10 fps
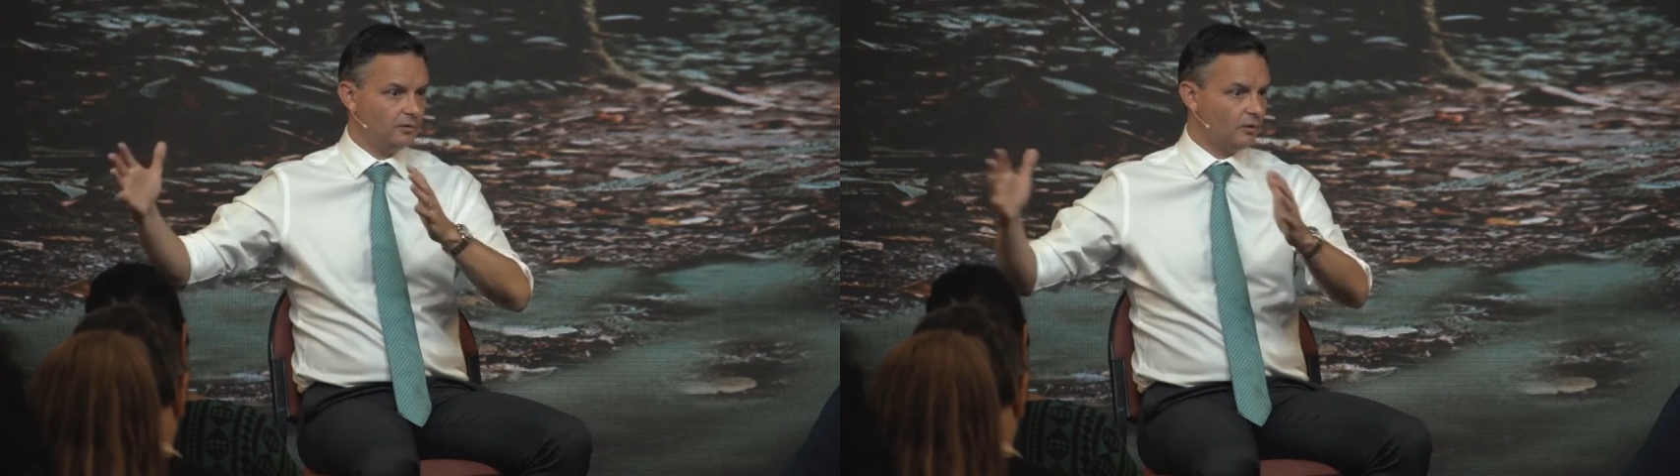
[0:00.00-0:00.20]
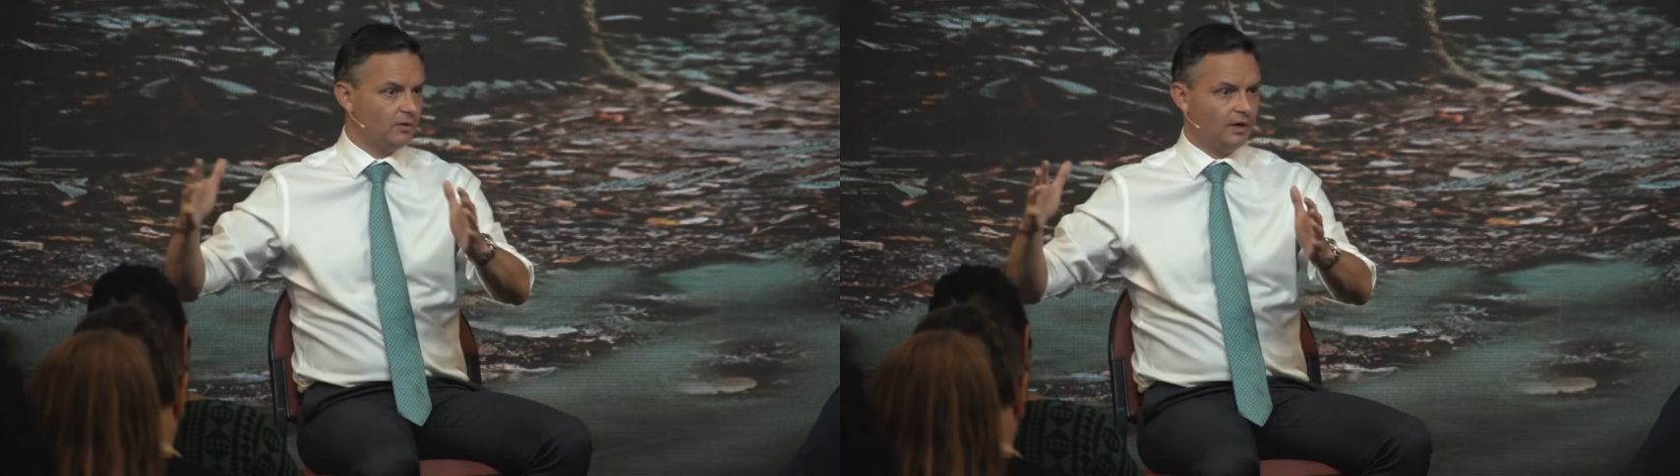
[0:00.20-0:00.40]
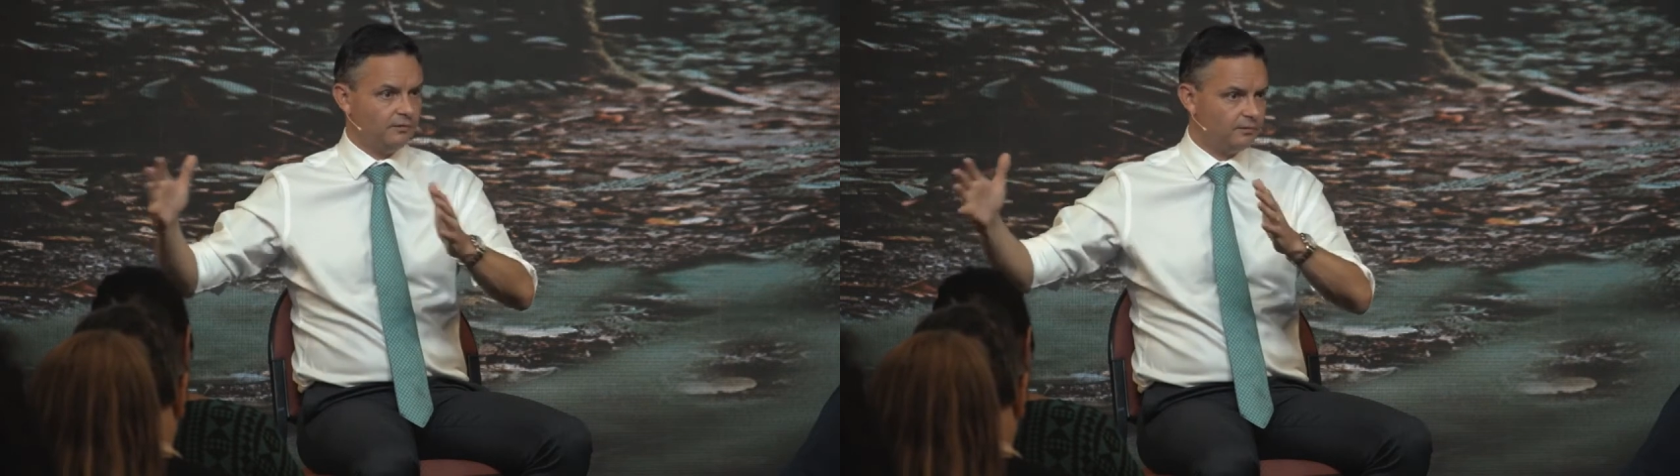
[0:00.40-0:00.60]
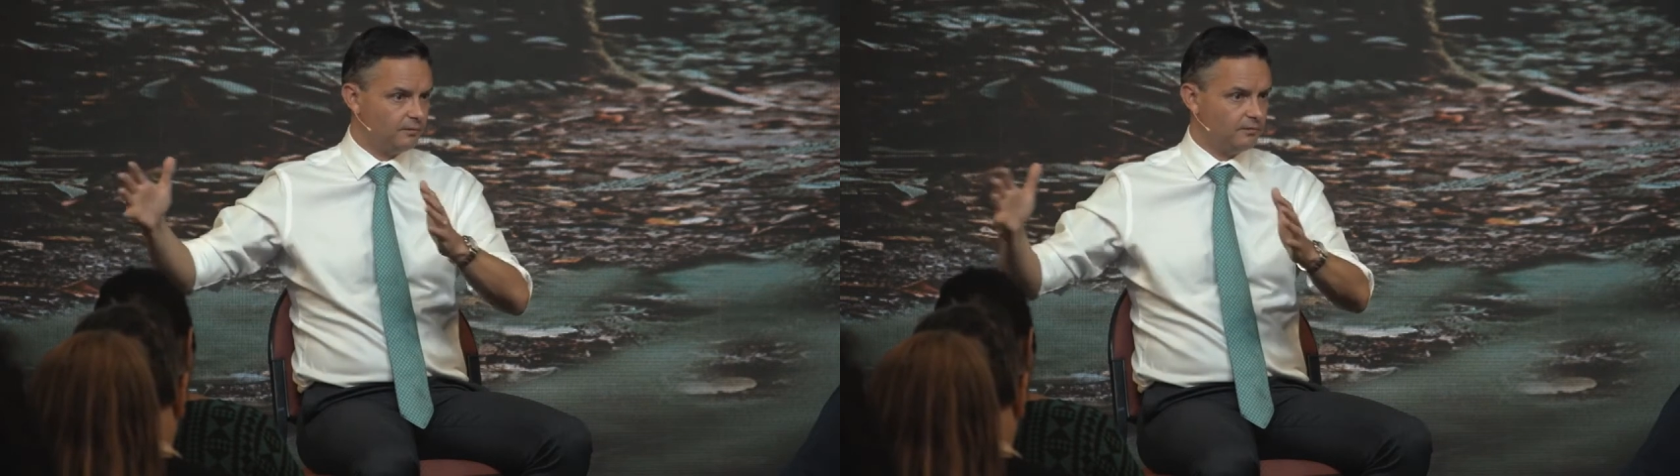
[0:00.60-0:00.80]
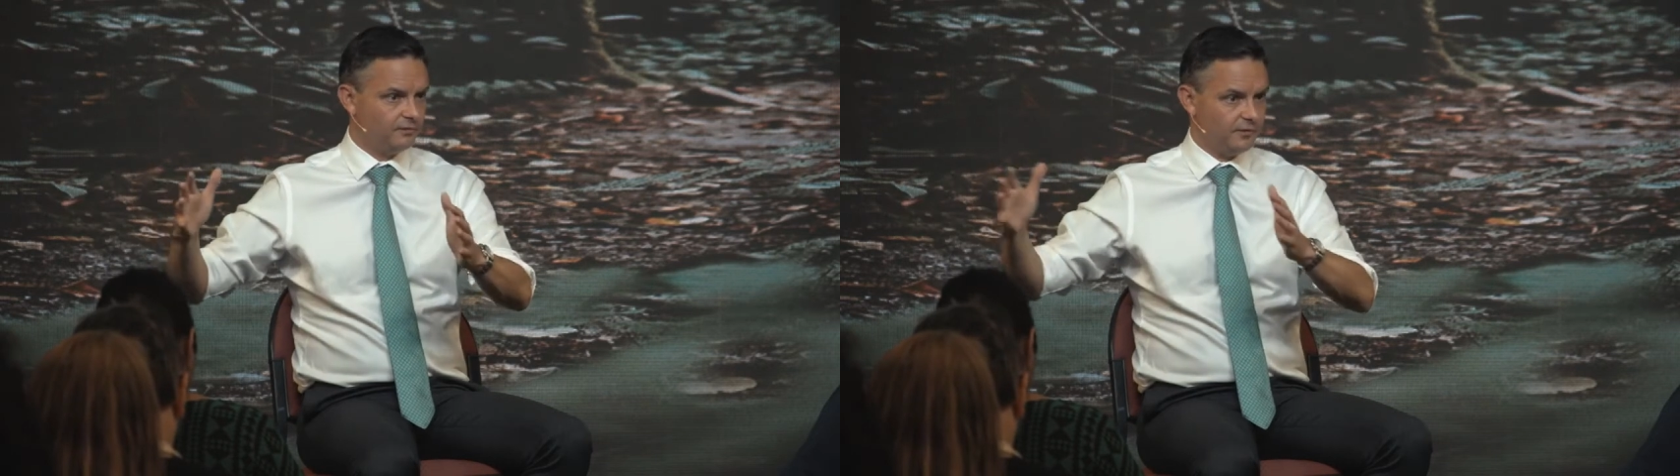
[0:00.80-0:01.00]
don't have
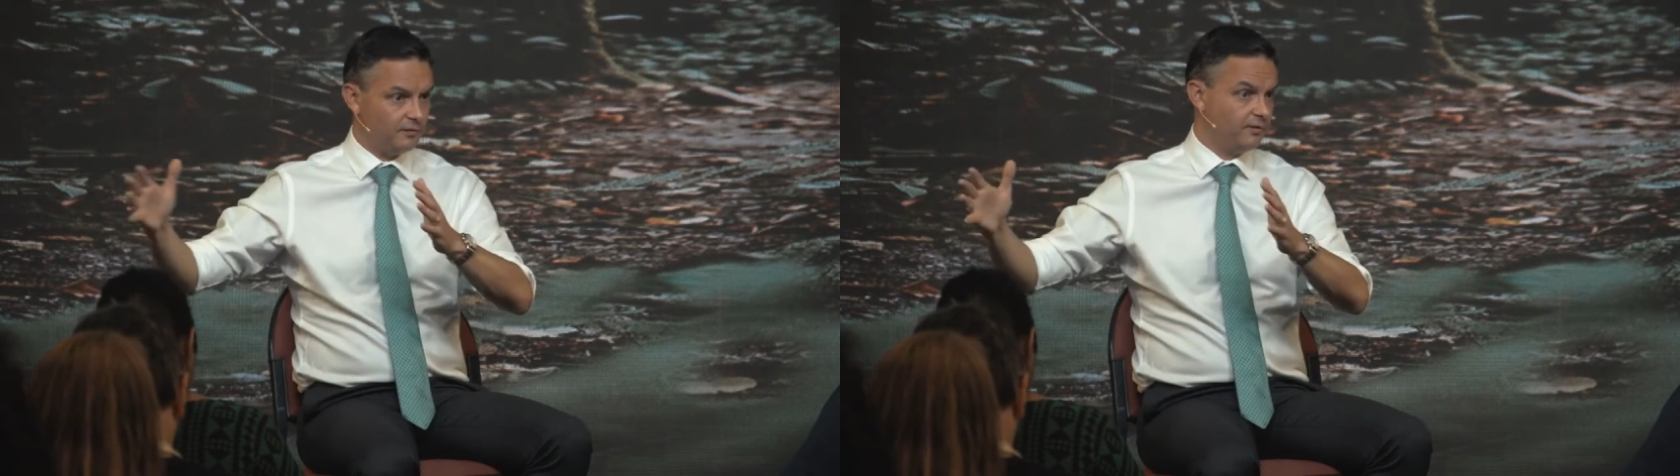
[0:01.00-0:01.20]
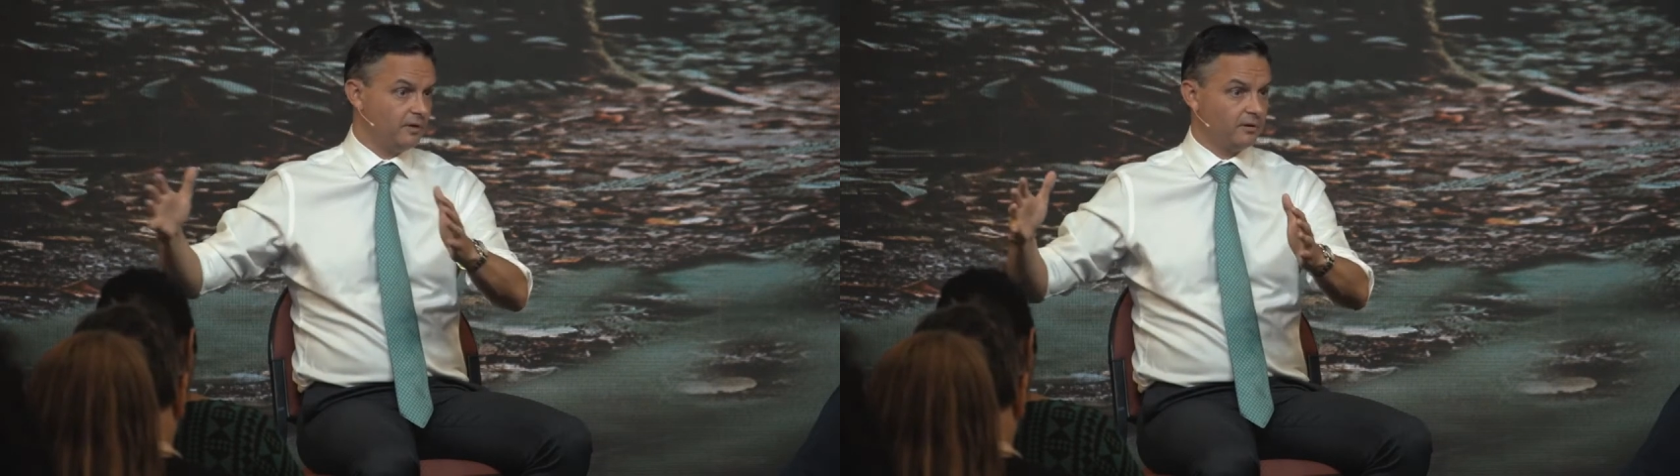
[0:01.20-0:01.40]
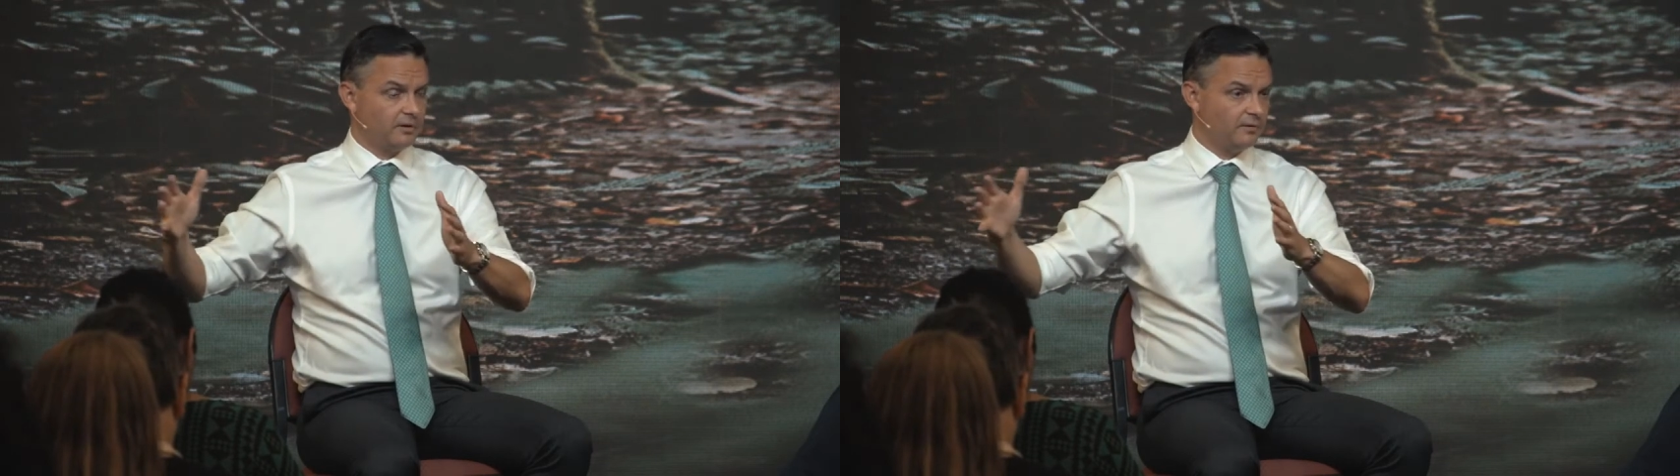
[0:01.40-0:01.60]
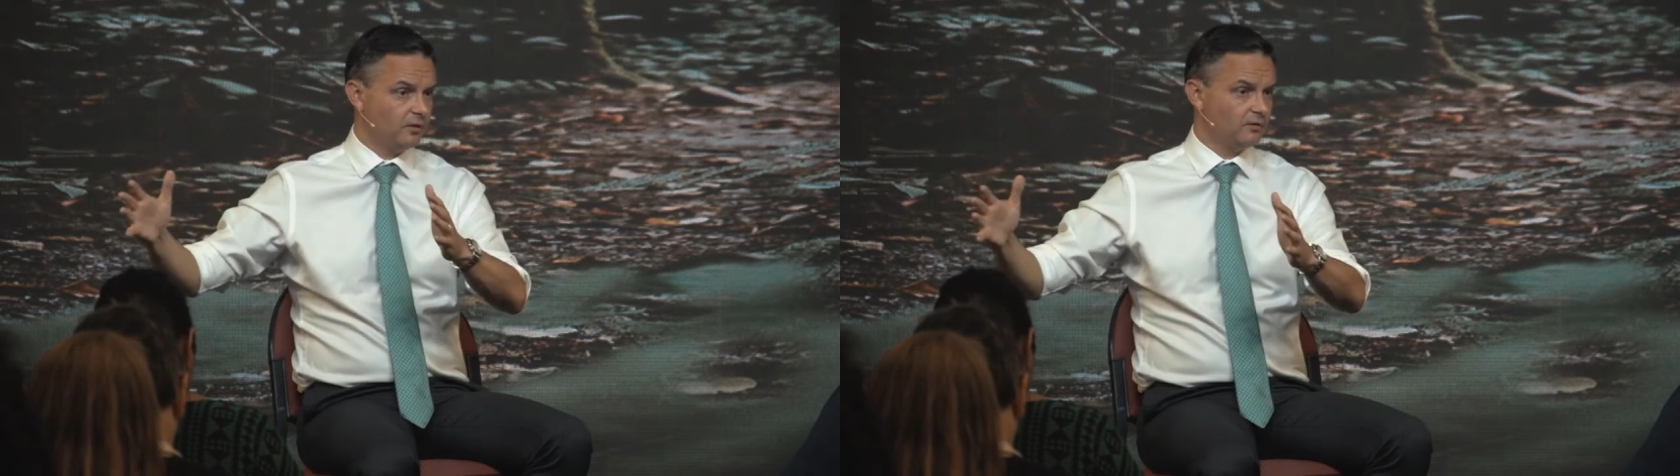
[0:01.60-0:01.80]
feel that they've